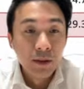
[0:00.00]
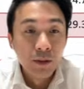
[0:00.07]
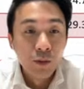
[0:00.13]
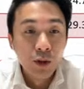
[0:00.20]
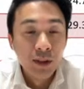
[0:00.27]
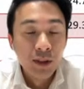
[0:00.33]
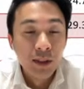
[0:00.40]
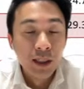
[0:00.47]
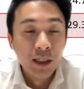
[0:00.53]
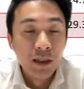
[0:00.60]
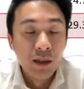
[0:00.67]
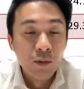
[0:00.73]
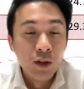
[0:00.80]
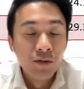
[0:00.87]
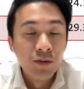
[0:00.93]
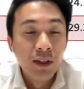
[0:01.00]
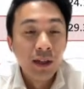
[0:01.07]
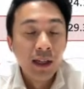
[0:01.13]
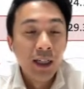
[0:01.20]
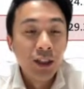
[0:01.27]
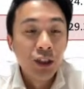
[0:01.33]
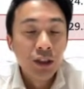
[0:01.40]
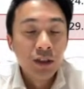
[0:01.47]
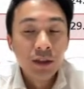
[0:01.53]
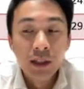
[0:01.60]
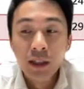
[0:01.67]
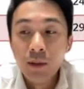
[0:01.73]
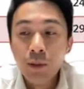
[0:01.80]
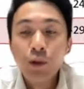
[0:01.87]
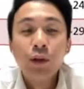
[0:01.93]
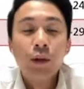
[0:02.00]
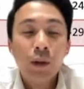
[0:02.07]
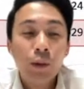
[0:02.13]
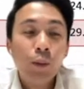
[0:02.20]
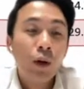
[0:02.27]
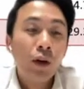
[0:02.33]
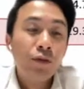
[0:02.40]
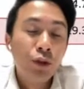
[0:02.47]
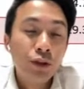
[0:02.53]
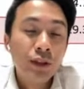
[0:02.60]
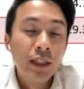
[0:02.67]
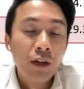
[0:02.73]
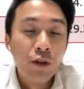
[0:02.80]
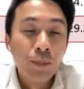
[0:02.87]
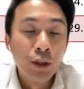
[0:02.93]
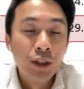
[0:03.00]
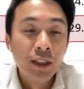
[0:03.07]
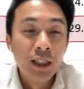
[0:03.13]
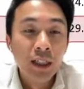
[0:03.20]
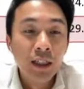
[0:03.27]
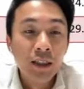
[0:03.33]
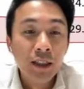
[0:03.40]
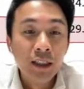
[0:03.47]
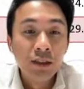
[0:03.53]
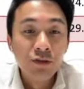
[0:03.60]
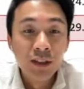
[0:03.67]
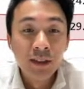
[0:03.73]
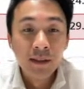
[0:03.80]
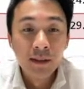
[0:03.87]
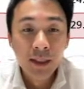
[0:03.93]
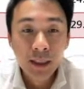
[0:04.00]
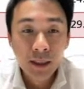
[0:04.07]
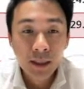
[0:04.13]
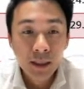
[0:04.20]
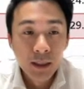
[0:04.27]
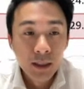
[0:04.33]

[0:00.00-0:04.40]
was the one of the largest, uh, one of those that reported their earnings recently.